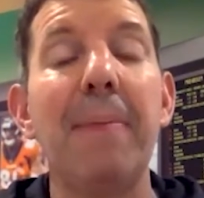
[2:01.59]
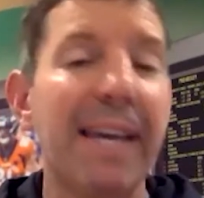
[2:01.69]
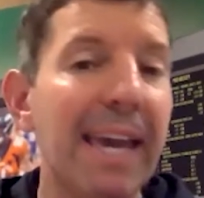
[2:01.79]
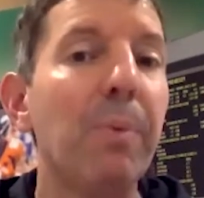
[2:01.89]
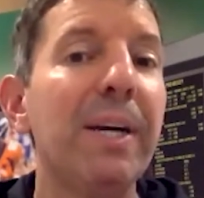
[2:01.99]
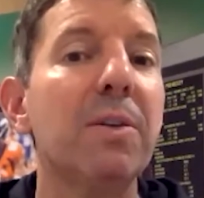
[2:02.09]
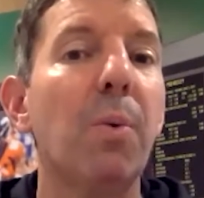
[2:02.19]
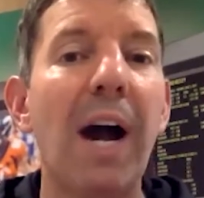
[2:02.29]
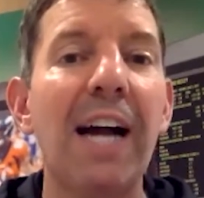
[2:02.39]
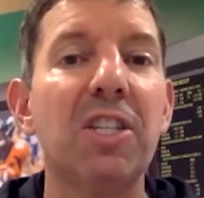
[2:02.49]
I can't wait to
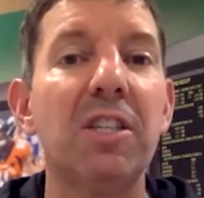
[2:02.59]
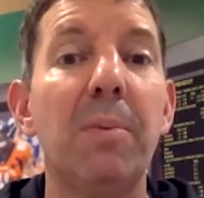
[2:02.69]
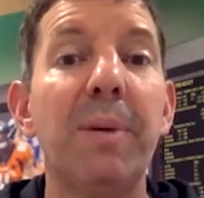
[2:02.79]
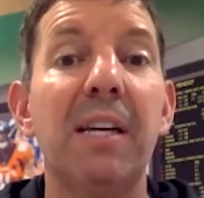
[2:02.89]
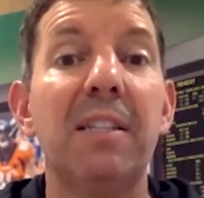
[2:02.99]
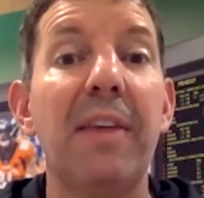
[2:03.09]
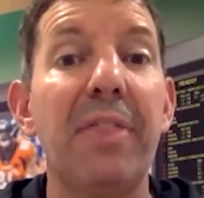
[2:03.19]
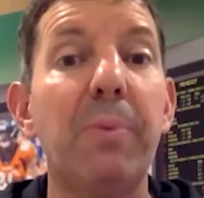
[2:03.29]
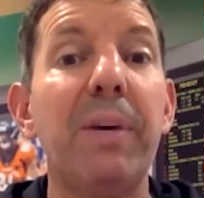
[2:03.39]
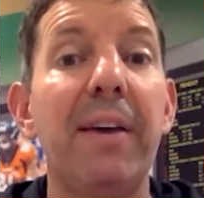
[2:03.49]
watch it, because I
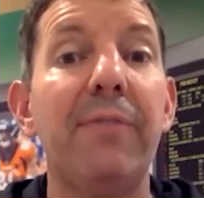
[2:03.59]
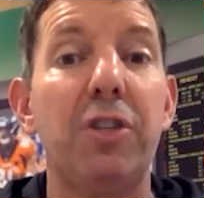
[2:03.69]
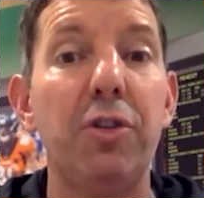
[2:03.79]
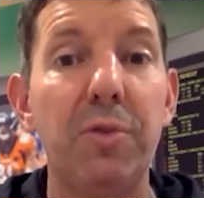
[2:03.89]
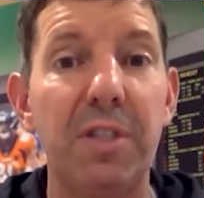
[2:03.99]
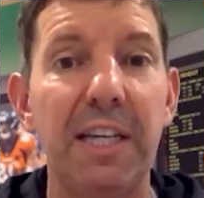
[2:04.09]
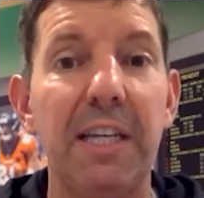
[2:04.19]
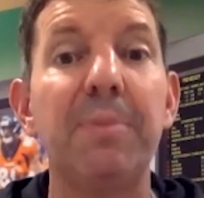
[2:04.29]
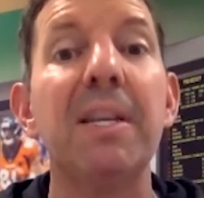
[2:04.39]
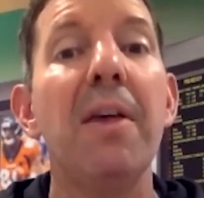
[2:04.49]
think we have 2
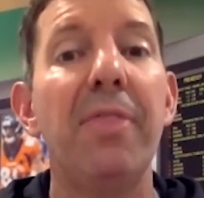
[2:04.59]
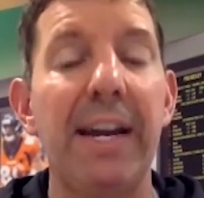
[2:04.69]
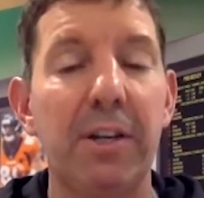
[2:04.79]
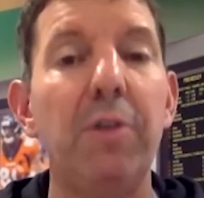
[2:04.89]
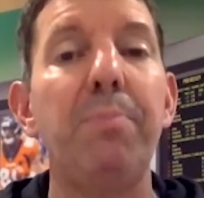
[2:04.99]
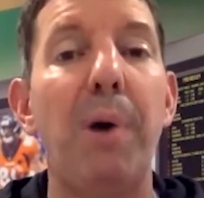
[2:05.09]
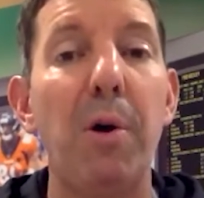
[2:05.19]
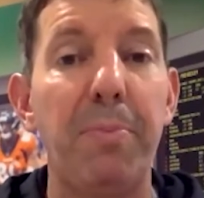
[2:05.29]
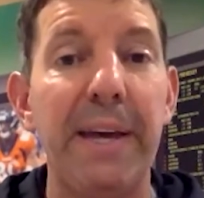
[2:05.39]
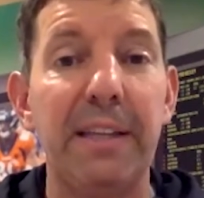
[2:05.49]
teams that could
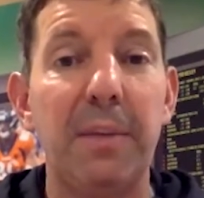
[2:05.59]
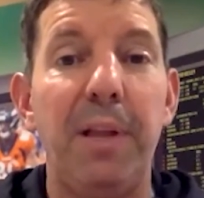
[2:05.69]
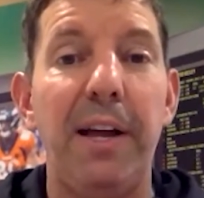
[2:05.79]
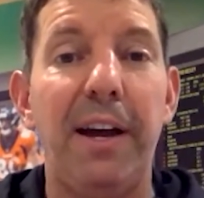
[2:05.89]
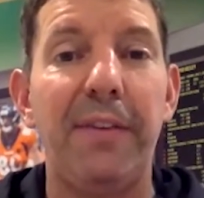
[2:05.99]
both make the playoffs.